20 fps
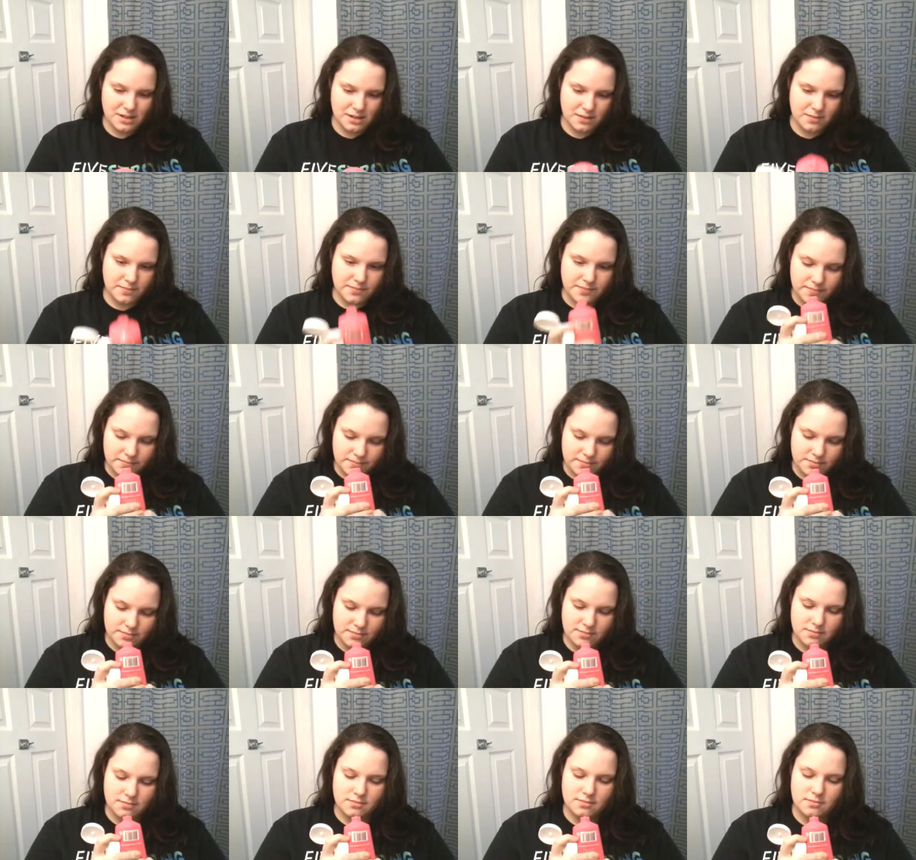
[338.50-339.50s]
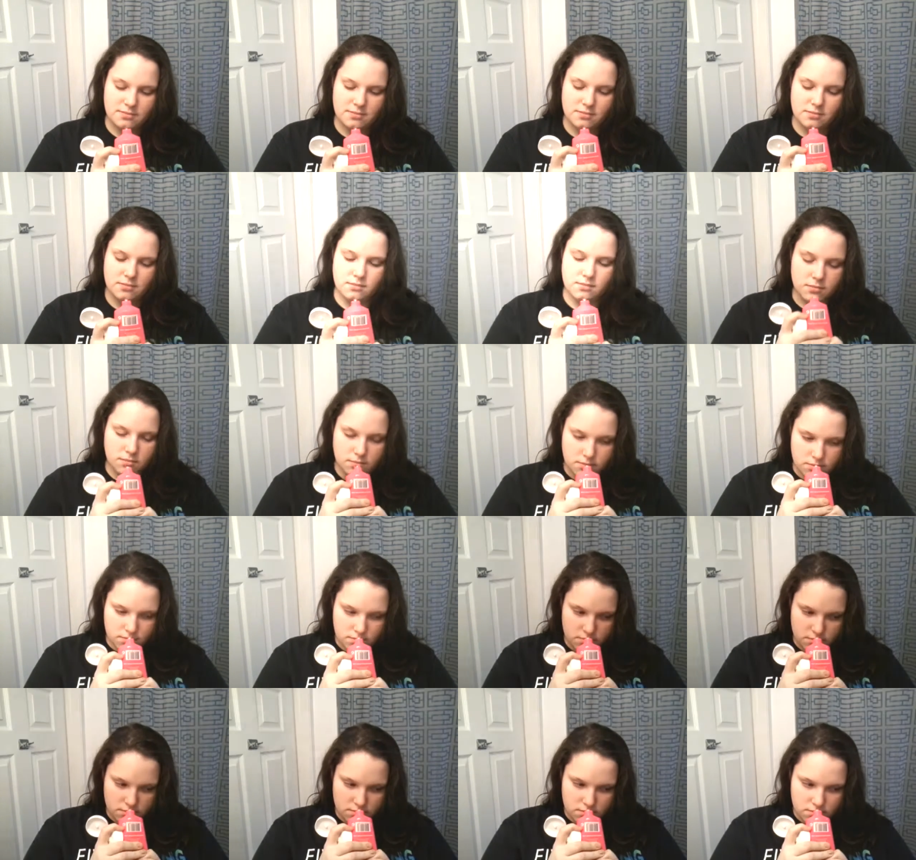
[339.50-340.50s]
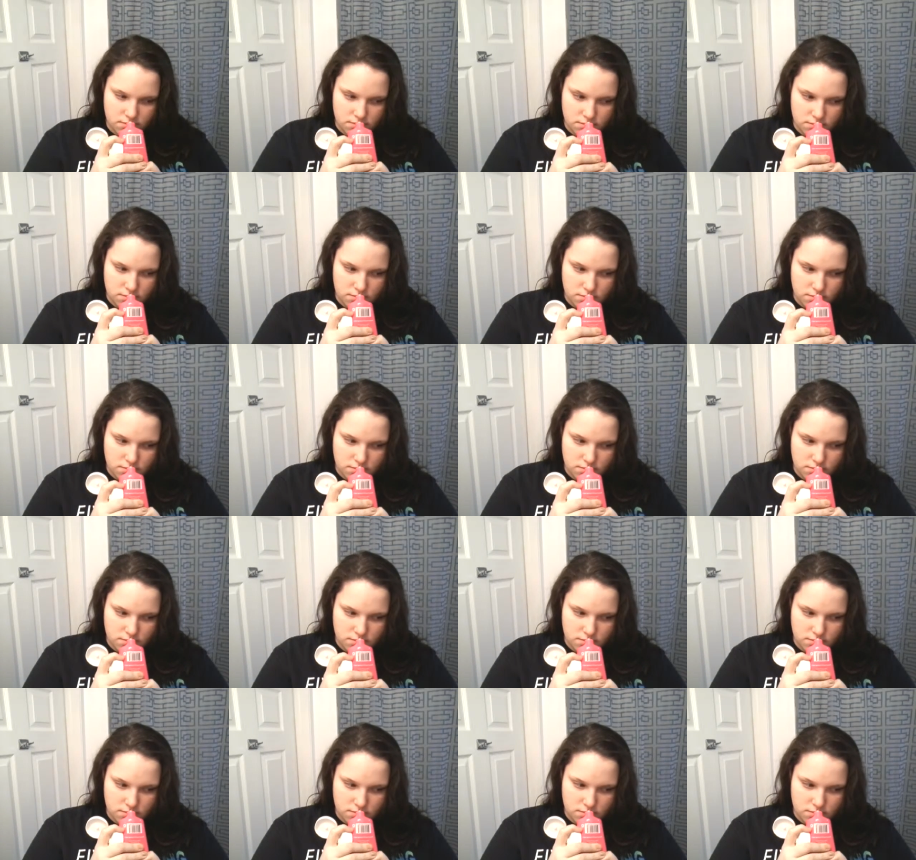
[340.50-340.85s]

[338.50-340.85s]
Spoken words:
(no one is talking)